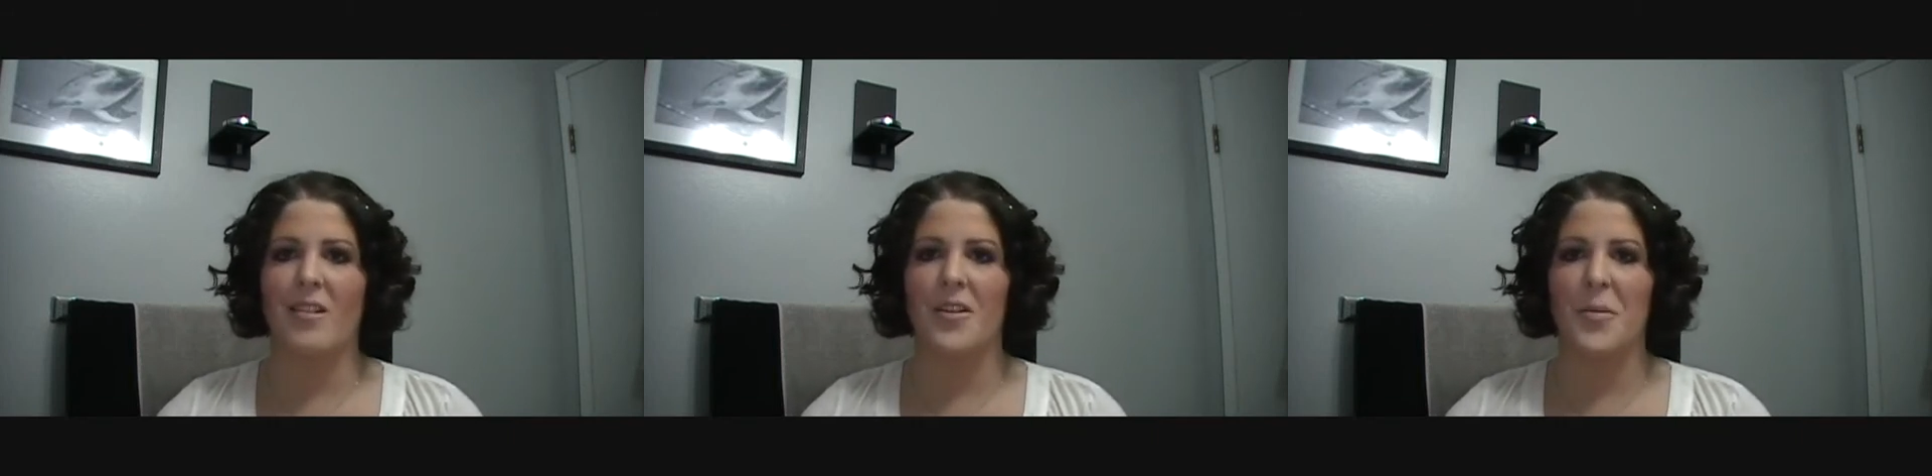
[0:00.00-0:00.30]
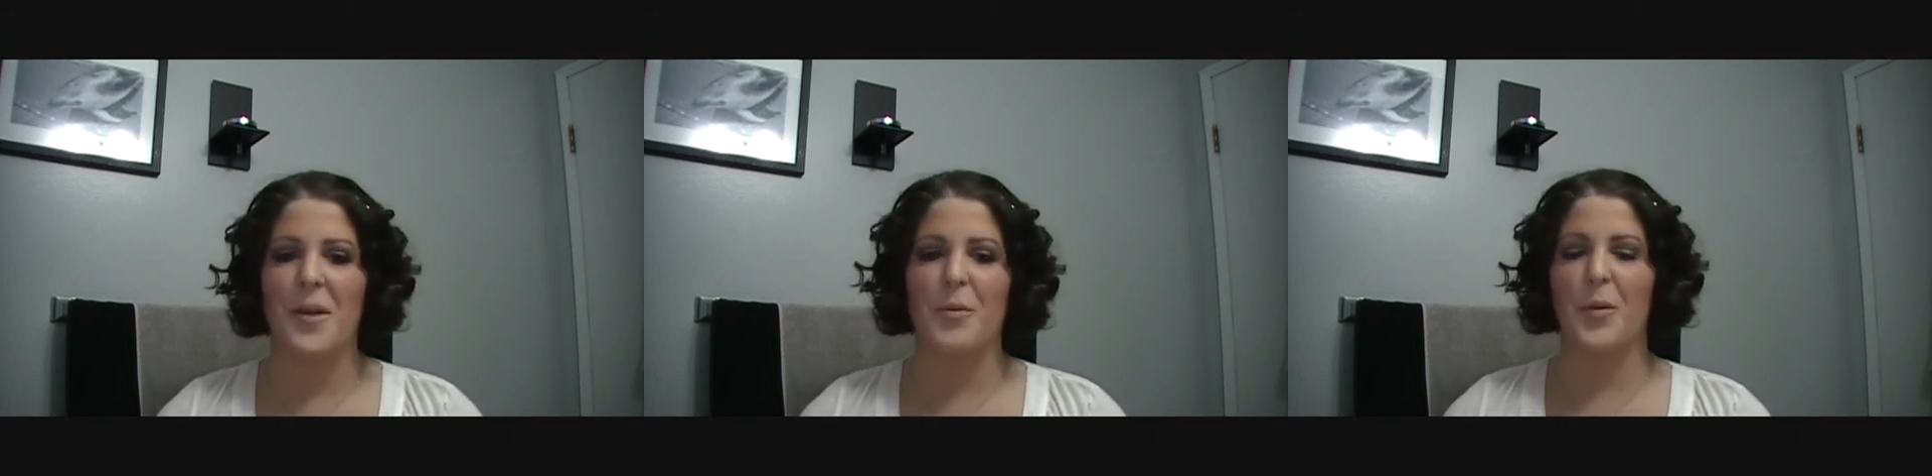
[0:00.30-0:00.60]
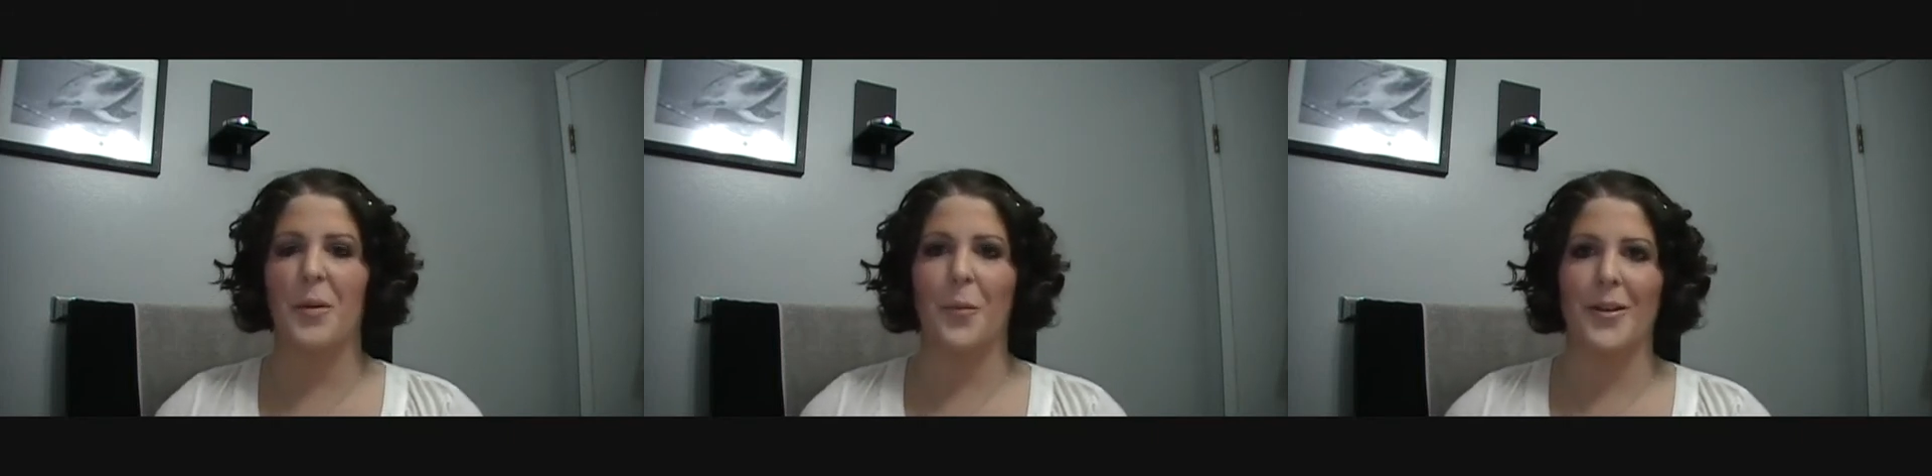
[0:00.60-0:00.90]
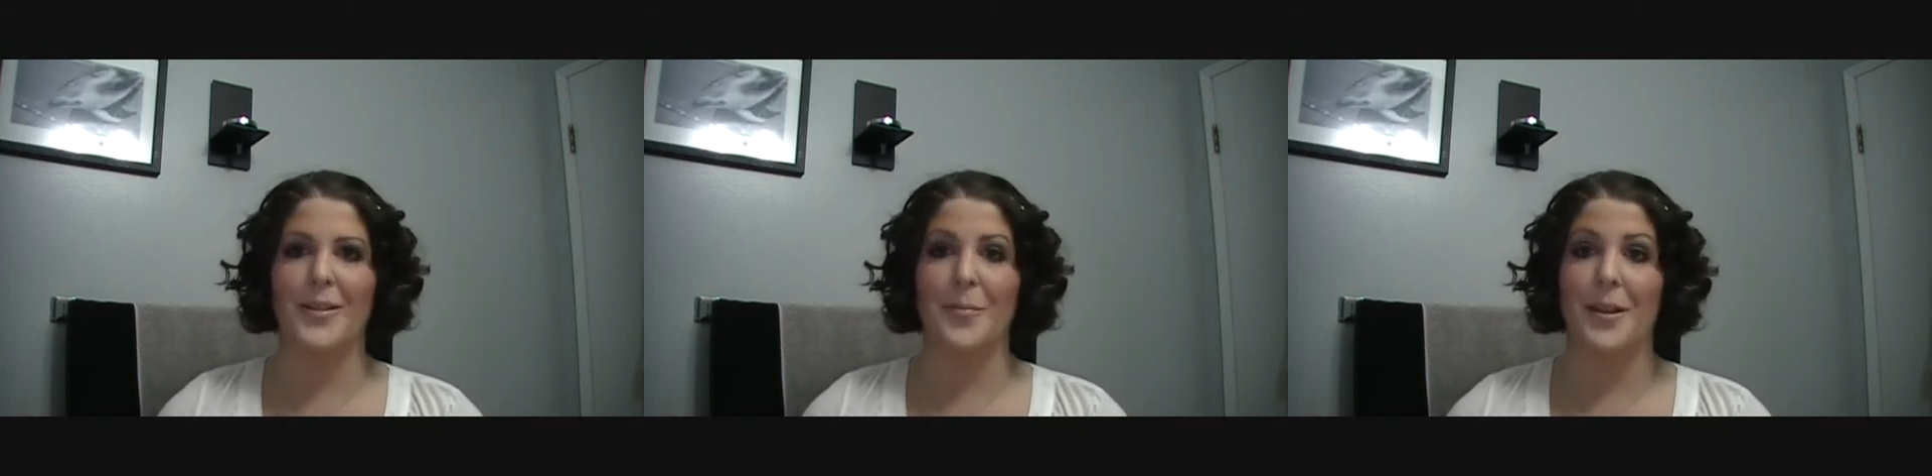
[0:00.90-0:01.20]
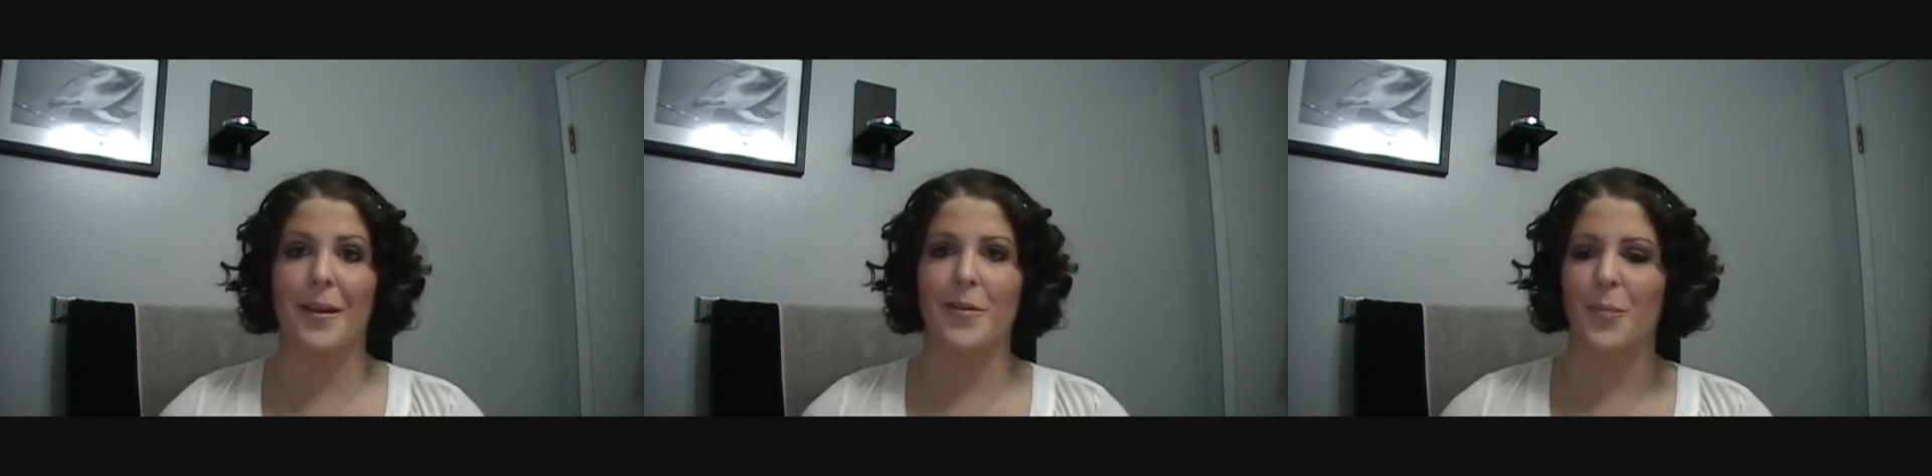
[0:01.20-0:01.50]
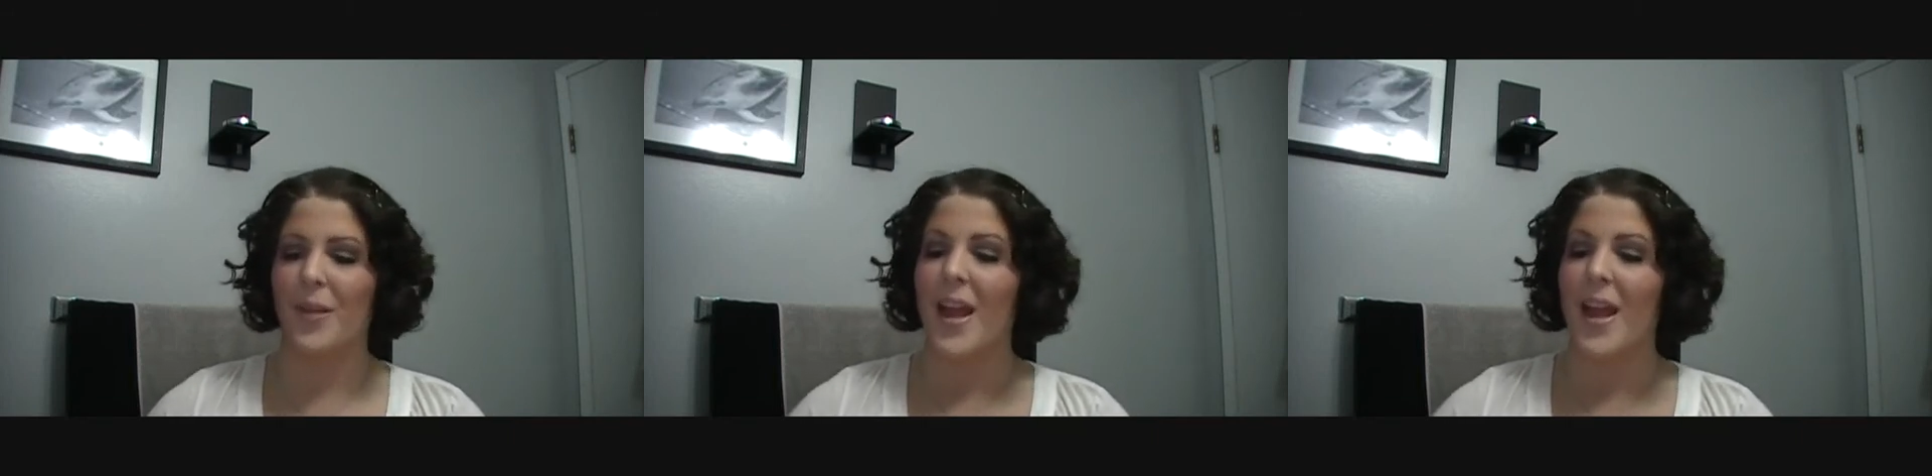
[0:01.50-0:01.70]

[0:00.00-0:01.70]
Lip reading: don't know, maybe we can work something out.